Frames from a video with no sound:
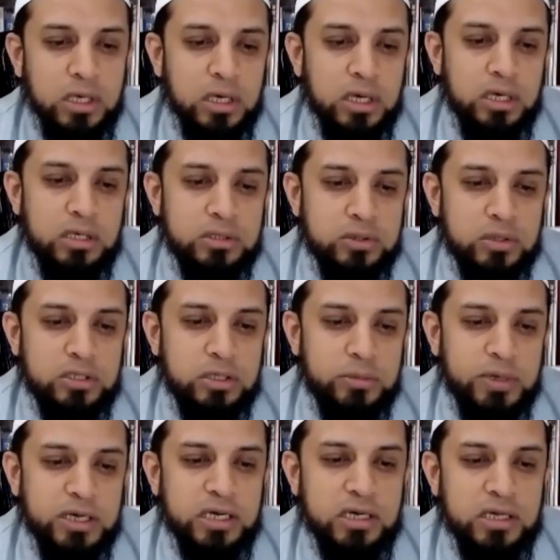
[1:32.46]
in Surah
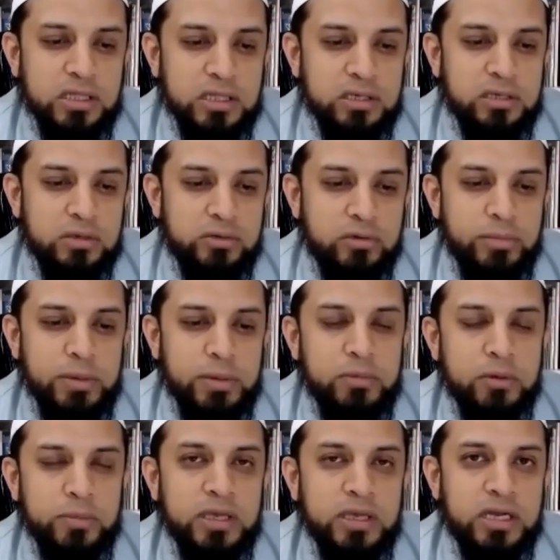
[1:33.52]
Al-Baqarah, that
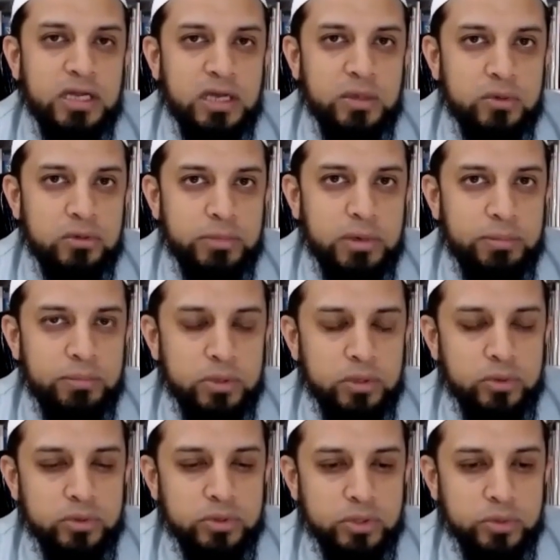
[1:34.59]
remember me and I will remember
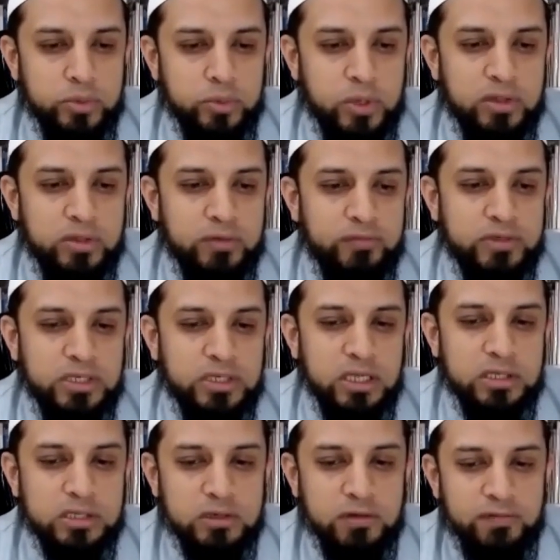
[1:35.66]
you. So one of the
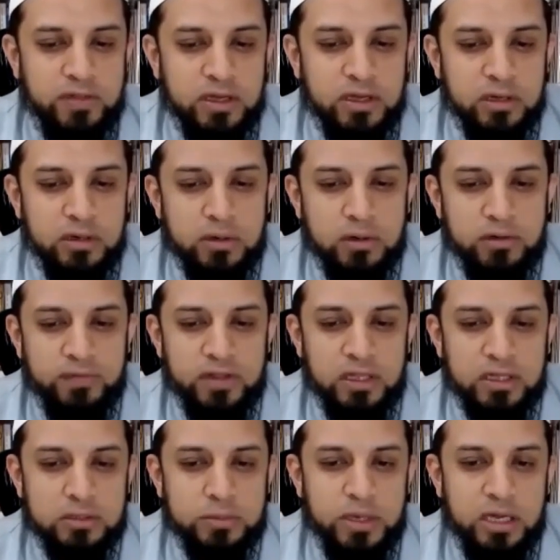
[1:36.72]
results of dhikr of
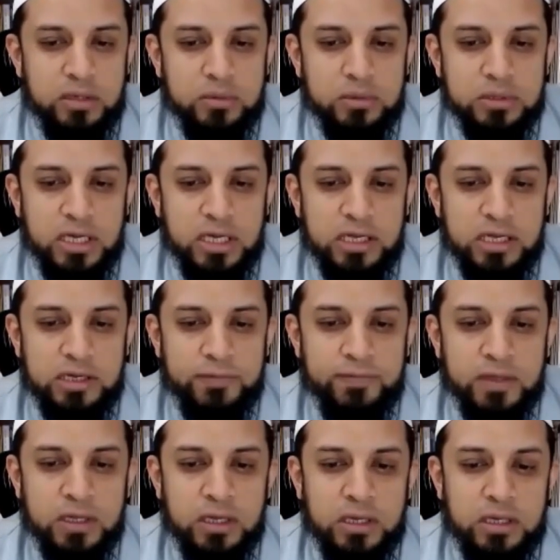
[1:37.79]
Allah subhanahu wa ta'ala
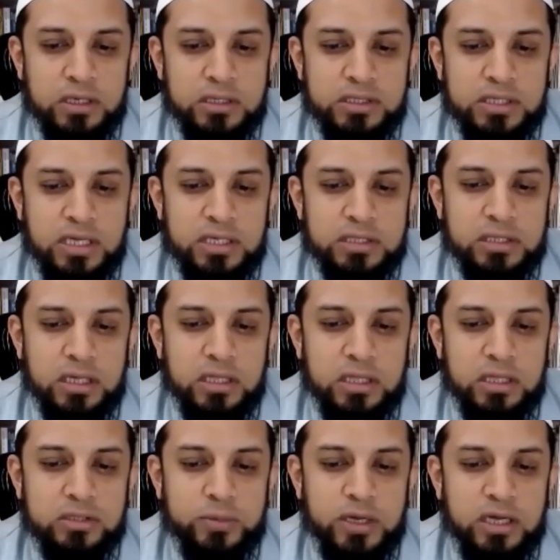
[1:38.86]
is that
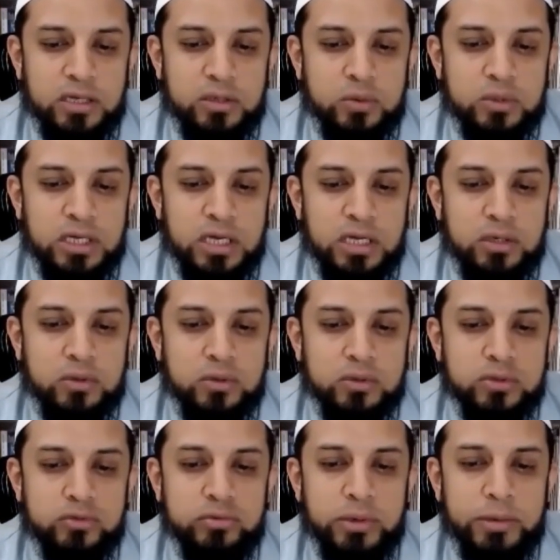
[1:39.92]
Allah subhanahu wa ta'ala
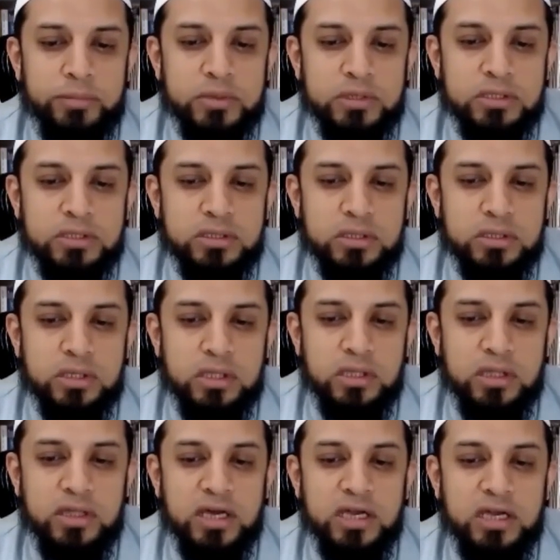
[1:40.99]
also remembers
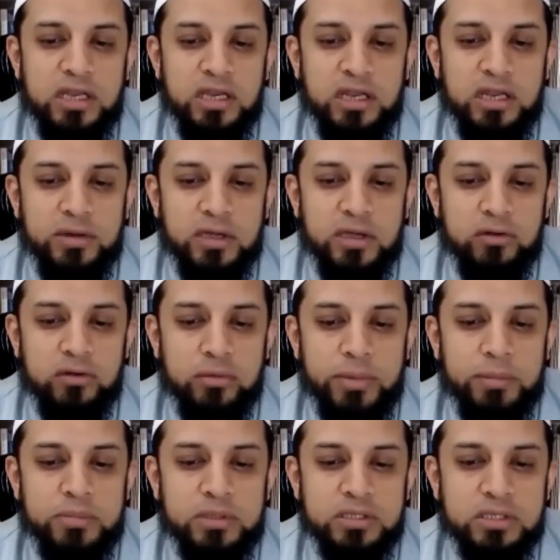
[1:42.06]
the dhakirin. He
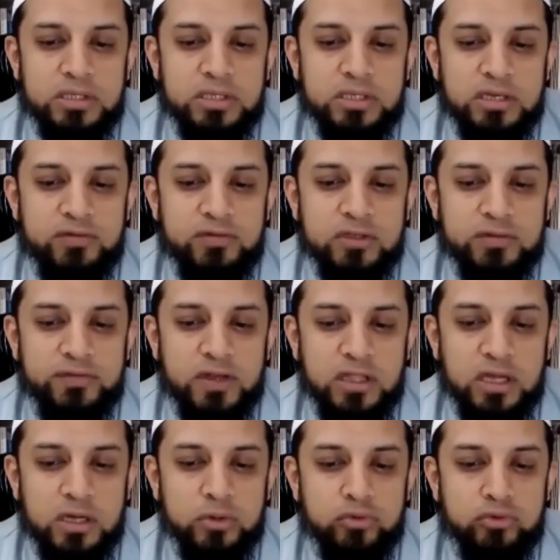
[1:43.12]
remembers the servants of
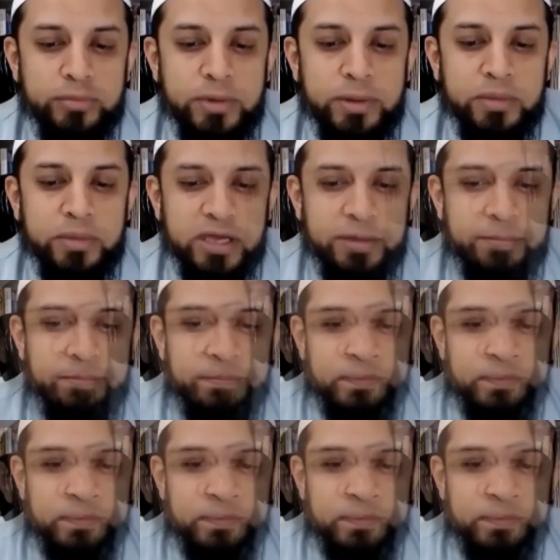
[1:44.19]
Allah who remember him.